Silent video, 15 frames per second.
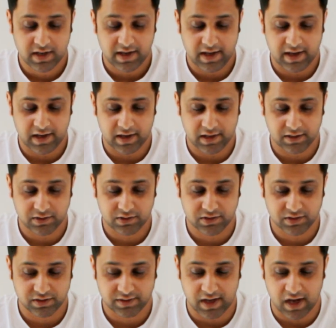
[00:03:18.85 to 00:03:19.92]

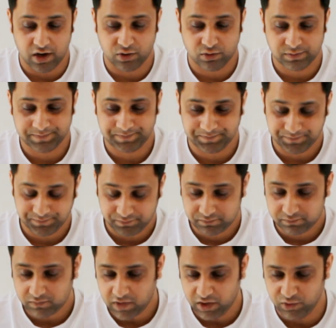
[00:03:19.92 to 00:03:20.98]
And now
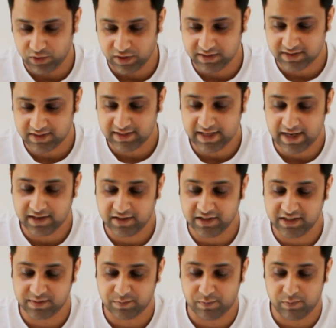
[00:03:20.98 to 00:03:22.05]
you can see that
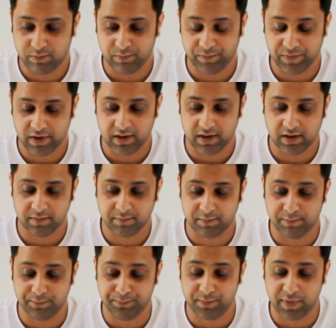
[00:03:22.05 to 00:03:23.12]
these
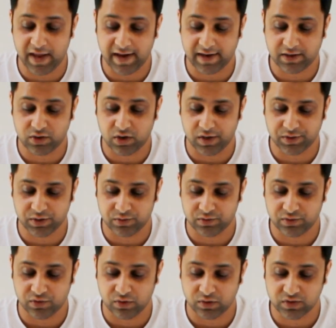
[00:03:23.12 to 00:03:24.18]
black cotton
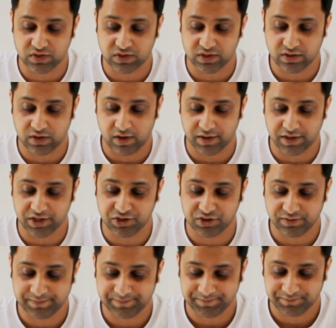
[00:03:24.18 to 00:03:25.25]
rolls on it,
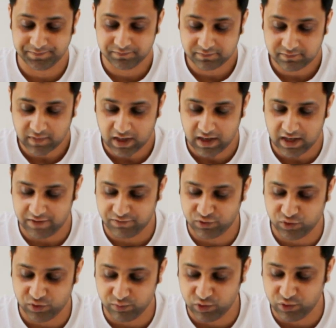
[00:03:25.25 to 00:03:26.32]
I have to
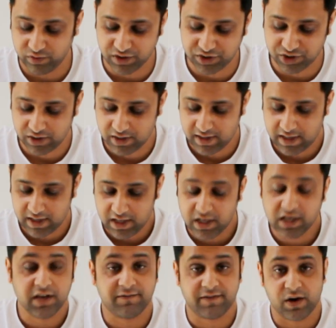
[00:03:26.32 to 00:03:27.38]
remove it
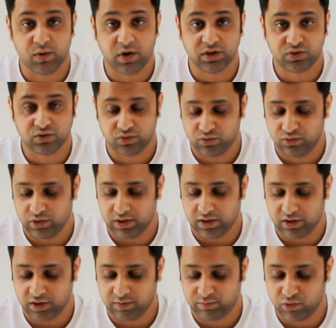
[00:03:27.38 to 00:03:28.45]
if I want
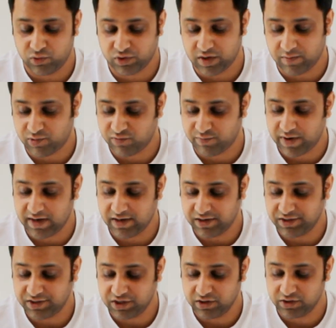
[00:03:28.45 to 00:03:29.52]
to put the
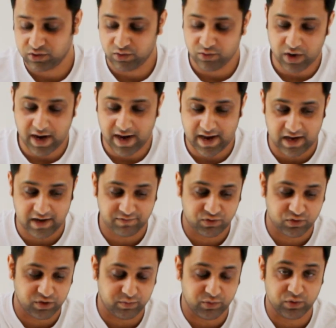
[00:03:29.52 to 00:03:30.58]
propellers, so I have to
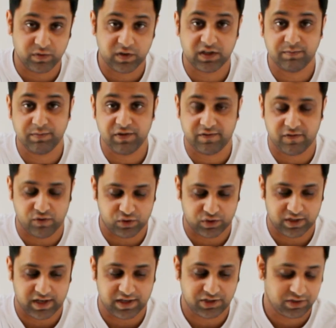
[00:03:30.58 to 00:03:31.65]
remove it before
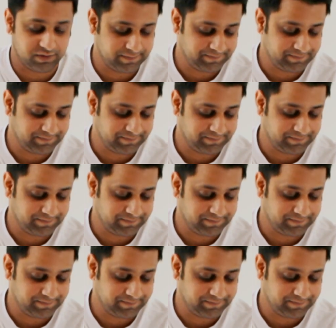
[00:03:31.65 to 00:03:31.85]
that.